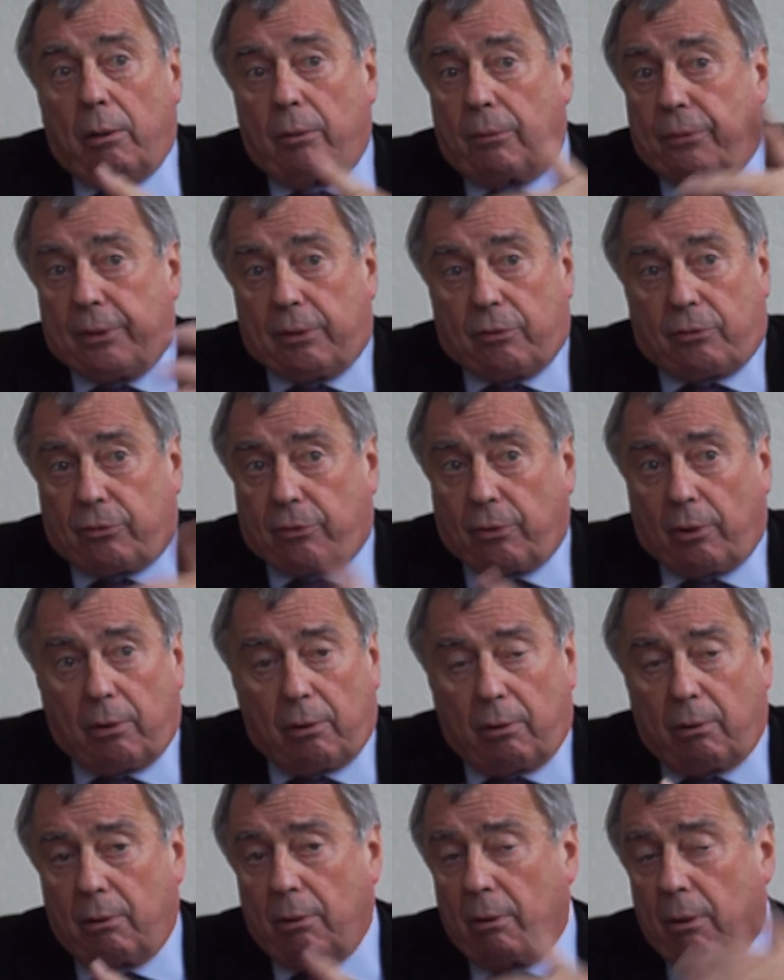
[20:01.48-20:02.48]
this
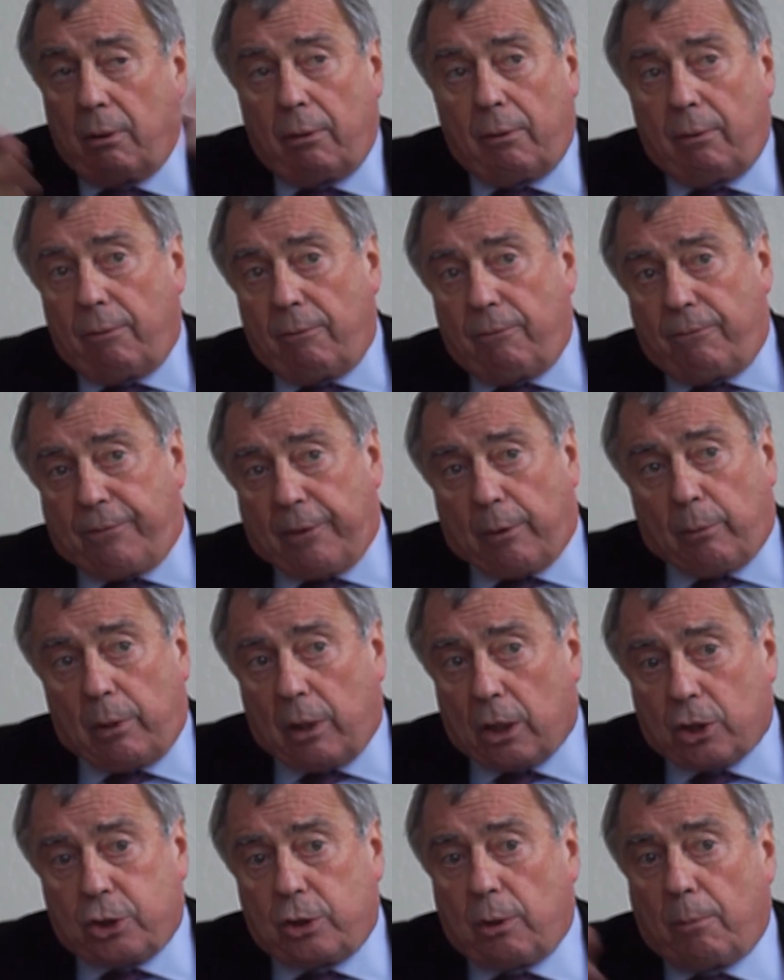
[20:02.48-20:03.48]

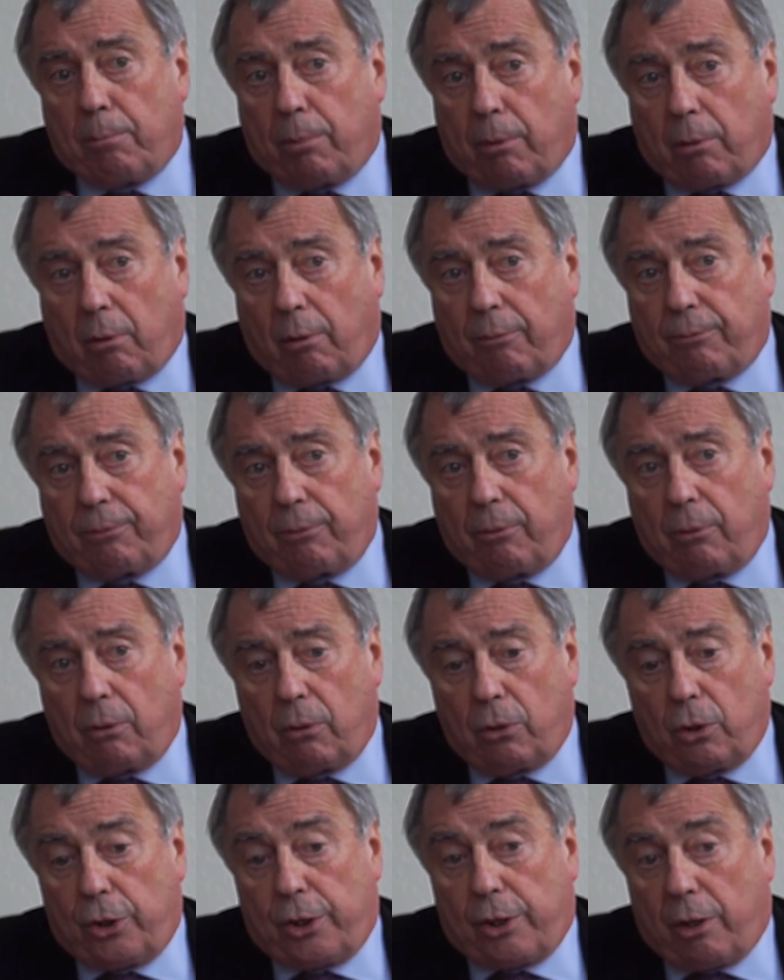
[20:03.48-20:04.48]
very large number of
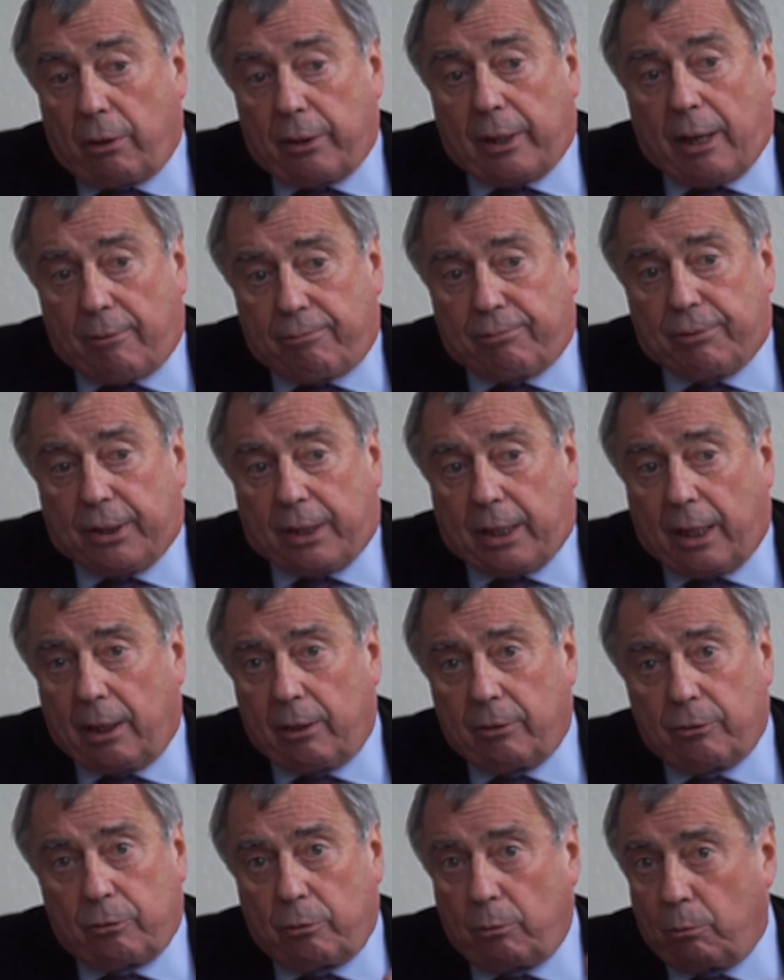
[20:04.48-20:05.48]
young
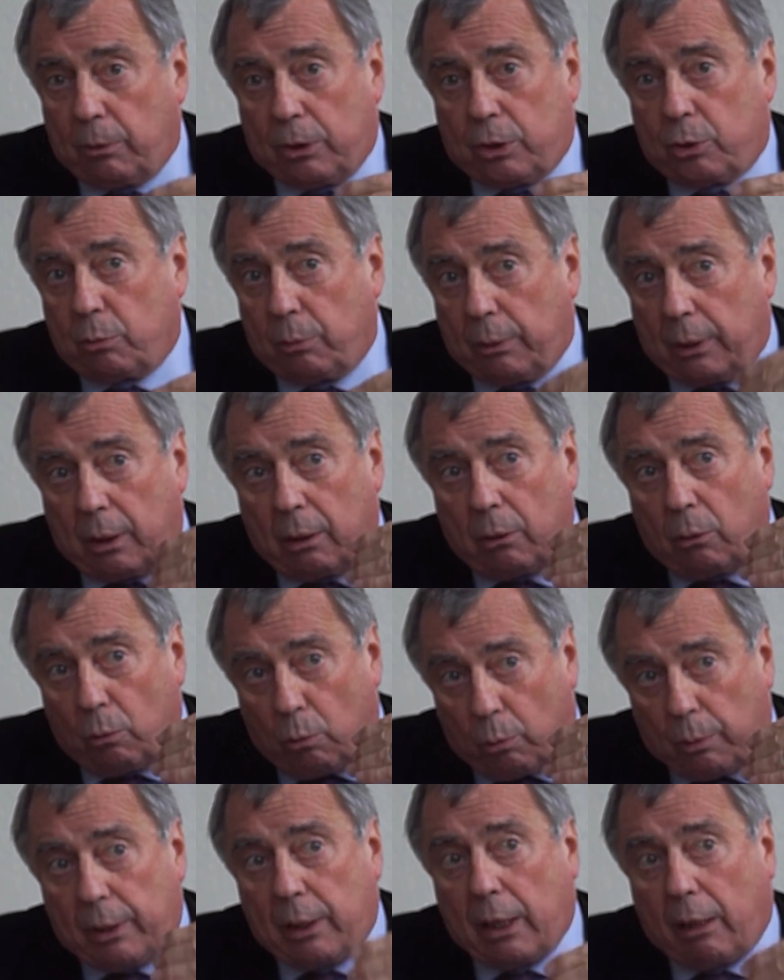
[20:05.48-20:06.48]
Africans, which
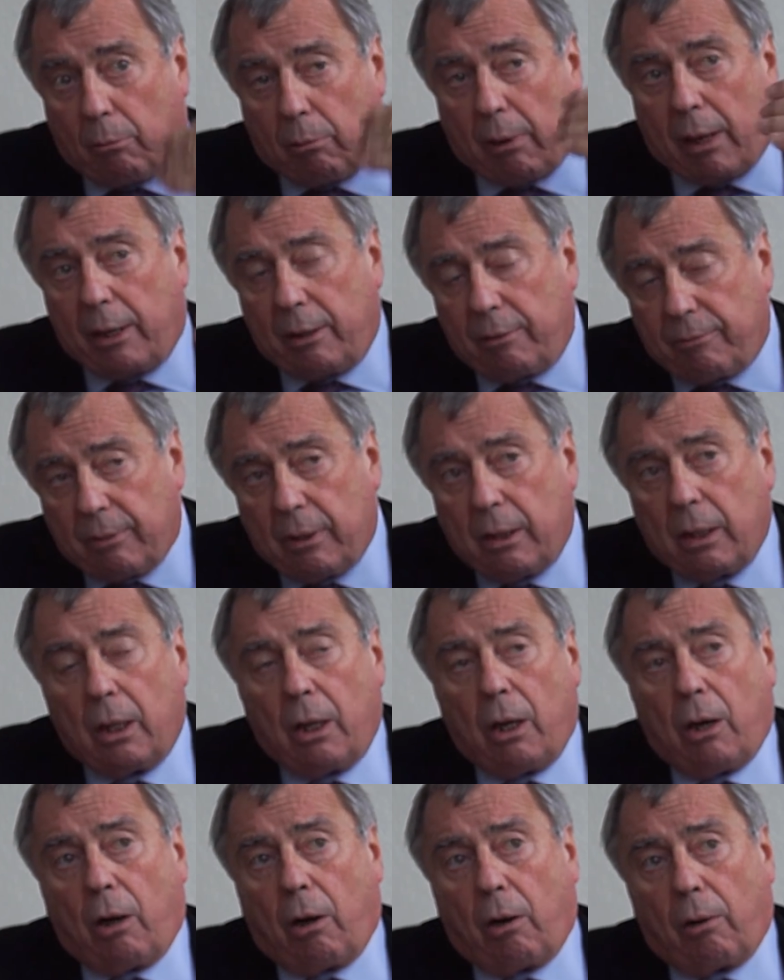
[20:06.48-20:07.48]
will arrive
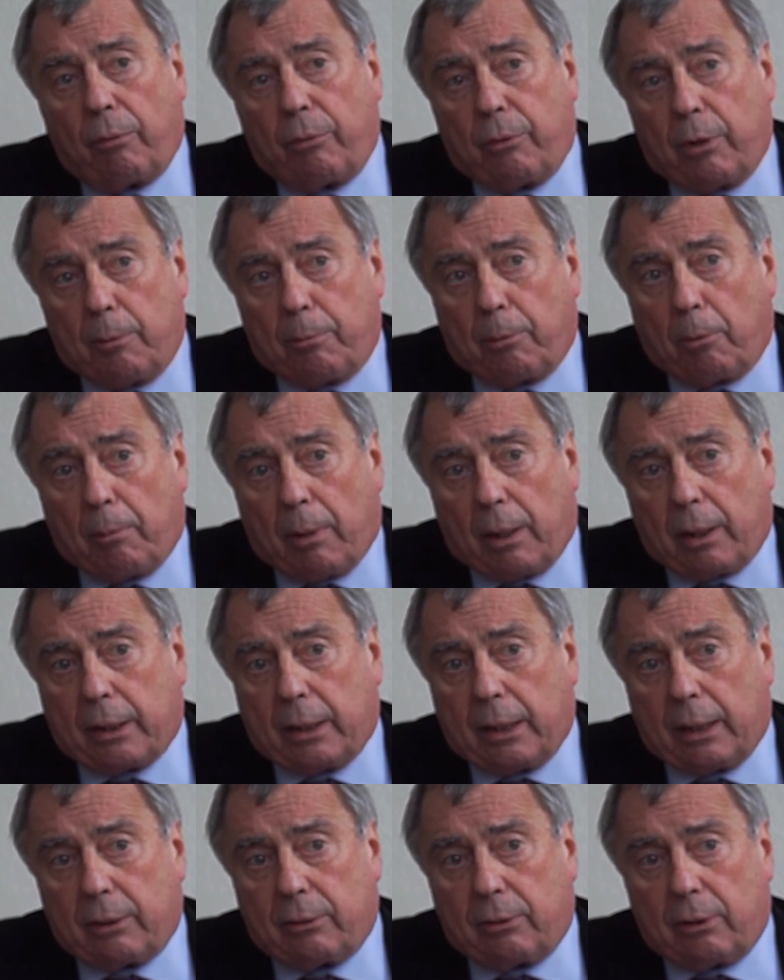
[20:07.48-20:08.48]
on the labor
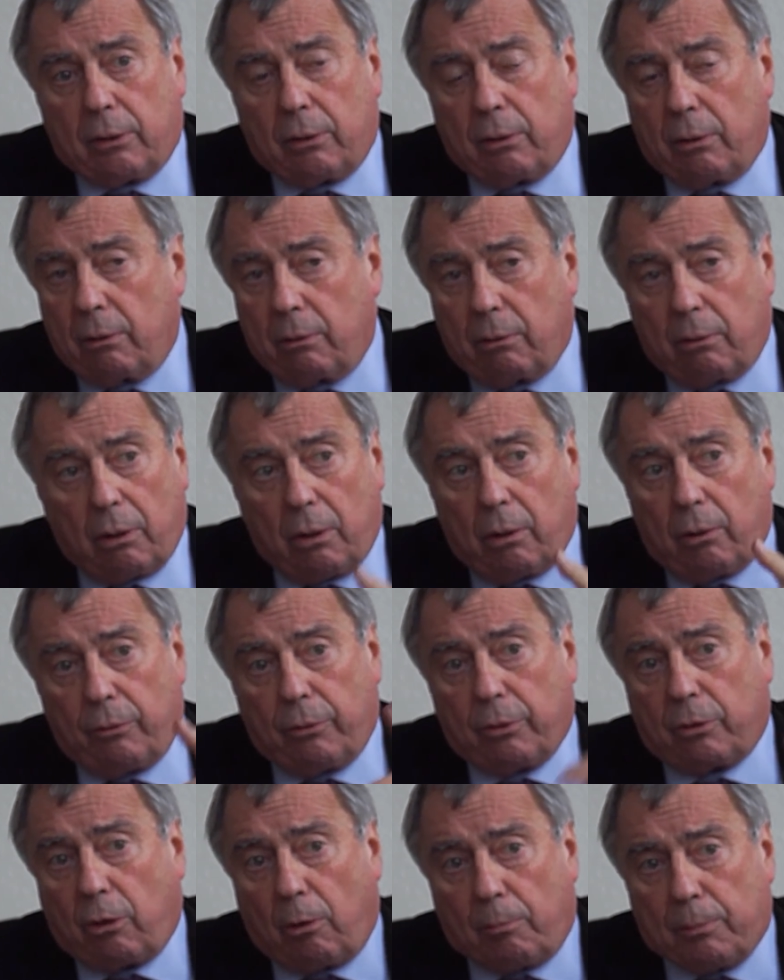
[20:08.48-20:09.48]
market in the
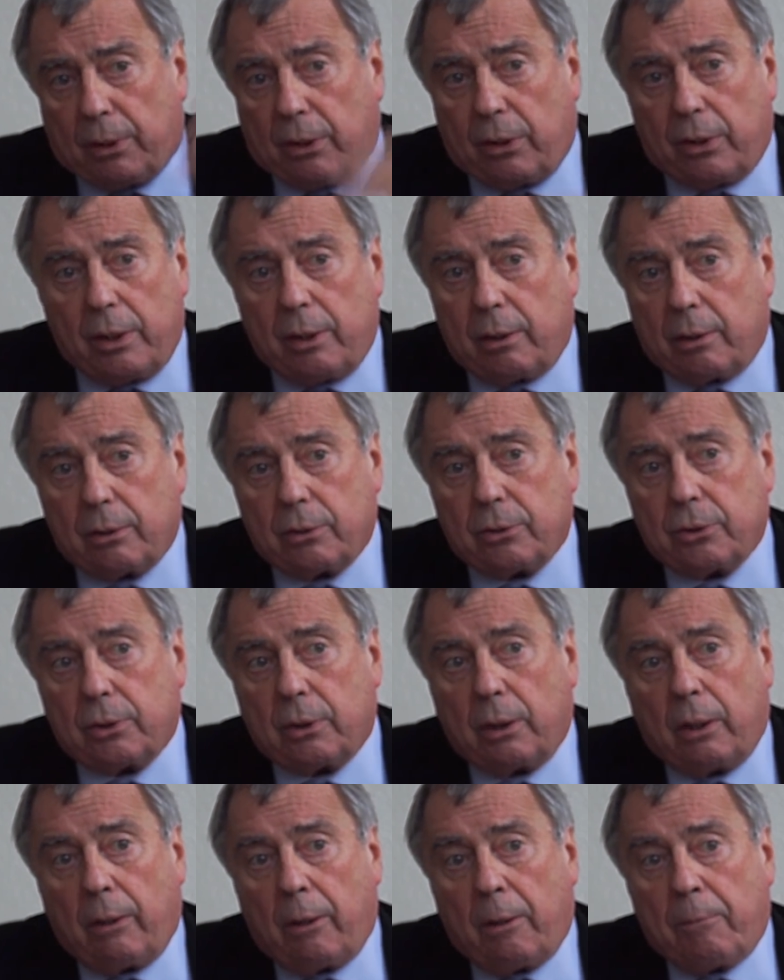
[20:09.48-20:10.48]
coming
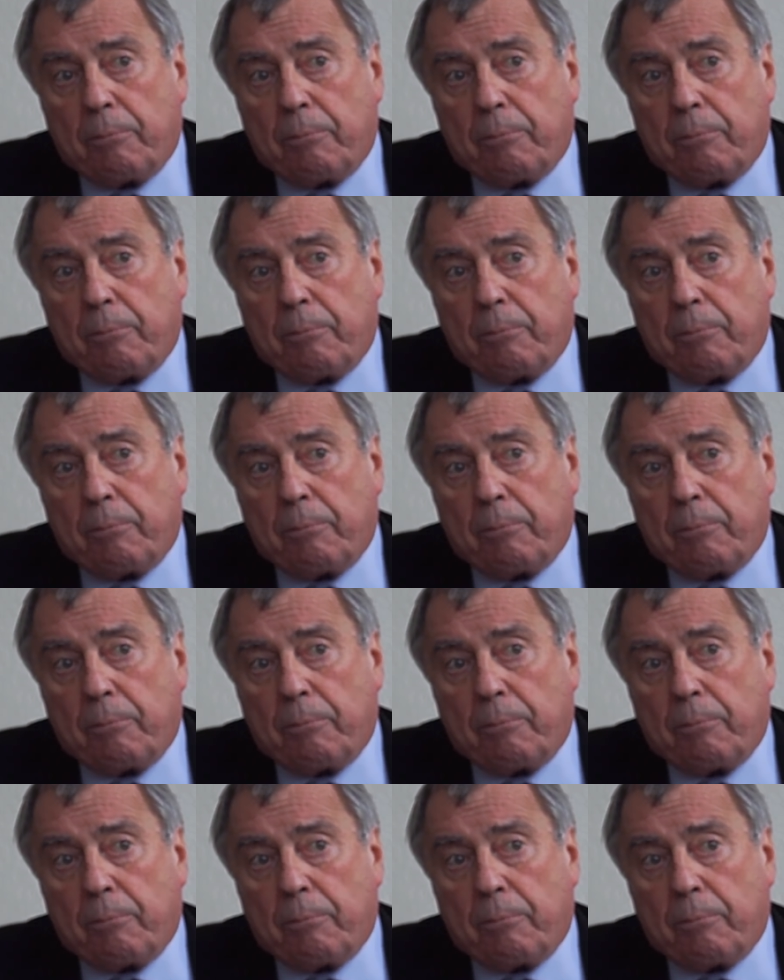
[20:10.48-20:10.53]
years.